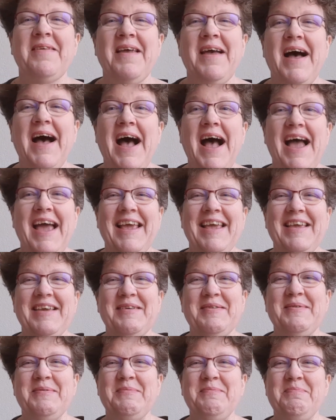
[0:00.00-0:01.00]
Hi,
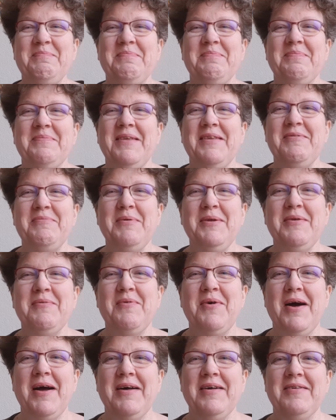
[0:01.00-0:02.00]
it's been a
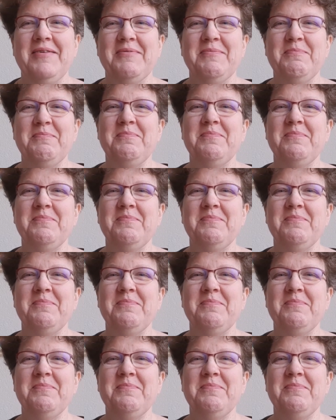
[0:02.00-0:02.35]
while.